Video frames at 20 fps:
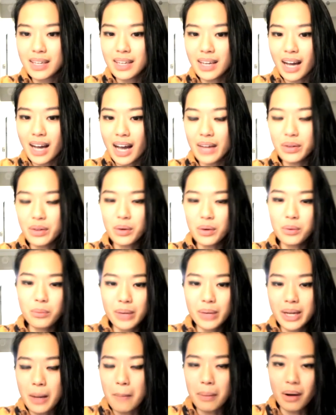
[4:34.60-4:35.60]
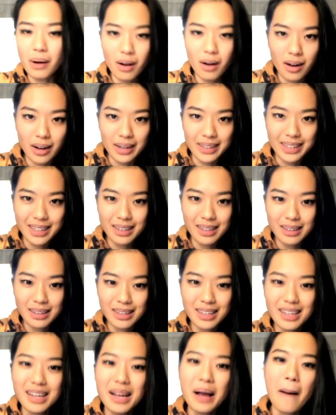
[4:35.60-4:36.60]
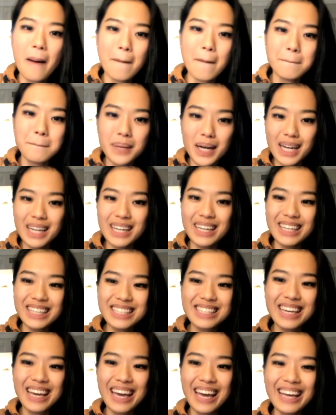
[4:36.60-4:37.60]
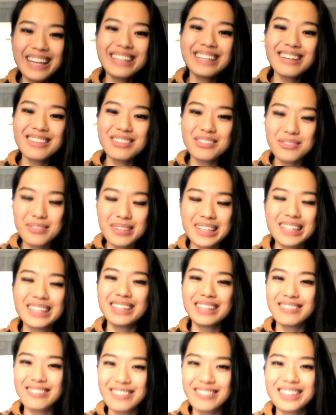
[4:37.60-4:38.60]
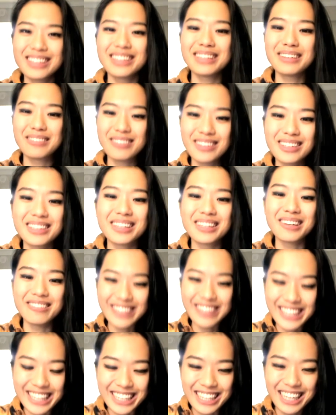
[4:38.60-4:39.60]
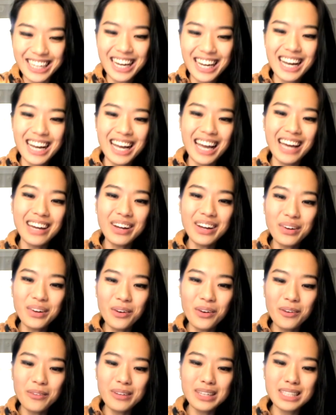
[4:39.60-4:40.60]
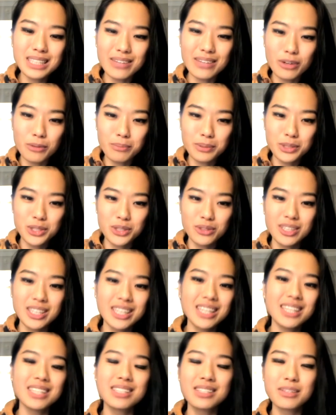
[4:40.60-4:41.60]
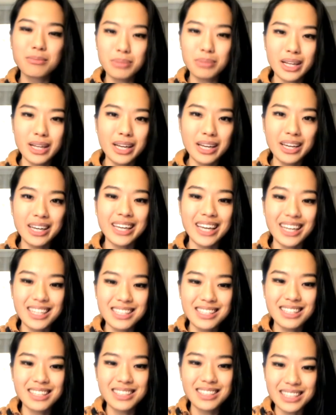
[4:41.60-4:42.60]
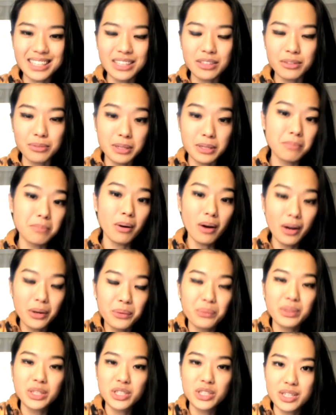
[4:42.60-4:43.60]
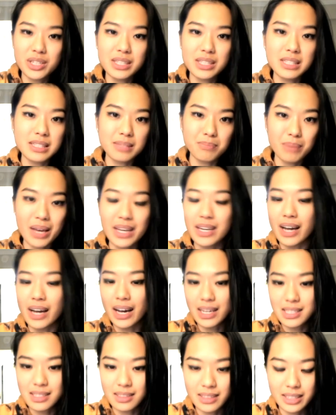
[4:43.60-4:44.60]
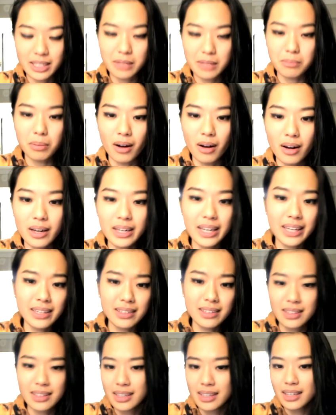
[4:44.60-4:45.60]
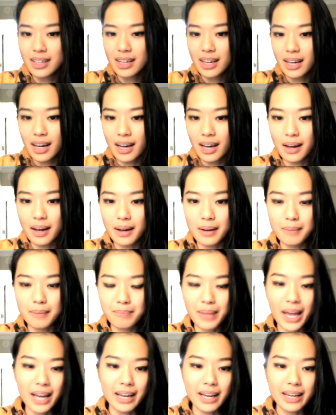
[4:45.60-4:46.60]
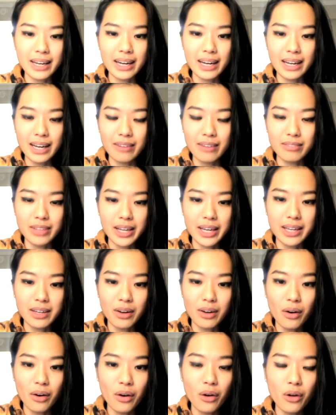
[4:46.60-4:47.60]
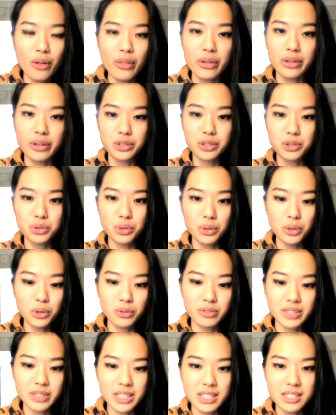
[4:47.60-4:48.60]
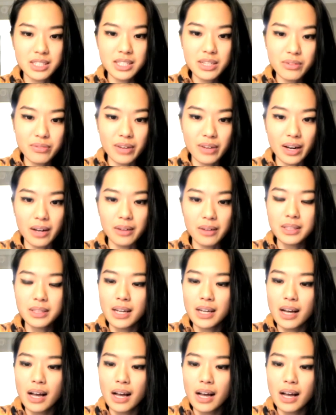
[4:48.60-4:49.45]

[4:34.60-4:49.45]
I don't win a pawn. But his king is really weak. And I always have opportunities to play against the d3 pawn, which is an isolated pawn, and I have like all the control over this d file.